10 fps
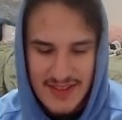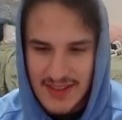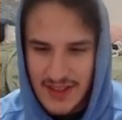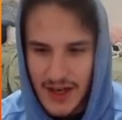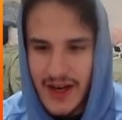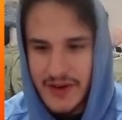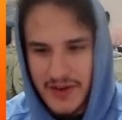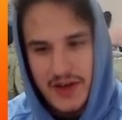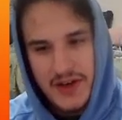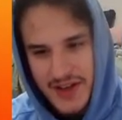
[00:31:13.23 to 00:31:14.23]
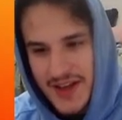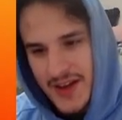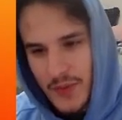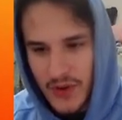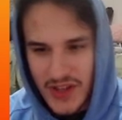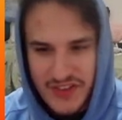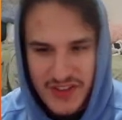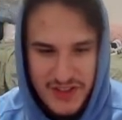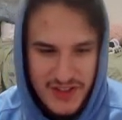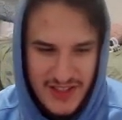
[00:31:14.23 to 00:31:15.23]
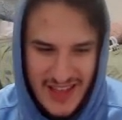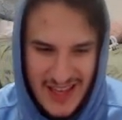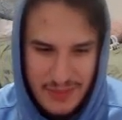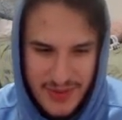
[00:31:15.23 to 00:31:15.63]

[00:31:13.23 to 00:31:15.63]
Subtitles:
Alright, 1 level under the cap.